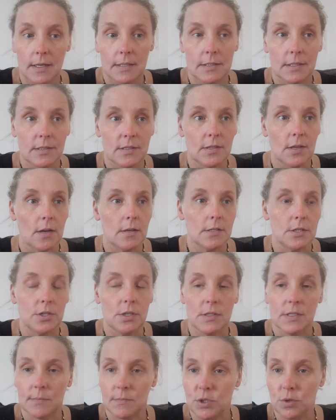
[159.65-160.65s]
I did
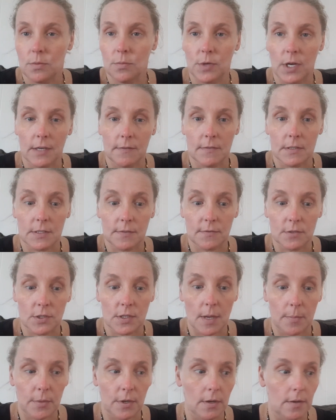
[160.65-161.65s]
sausages. I'm doing breakfast for
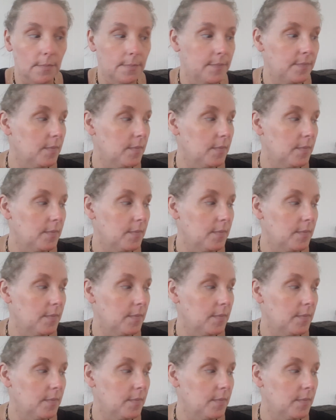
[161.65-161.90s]
supper.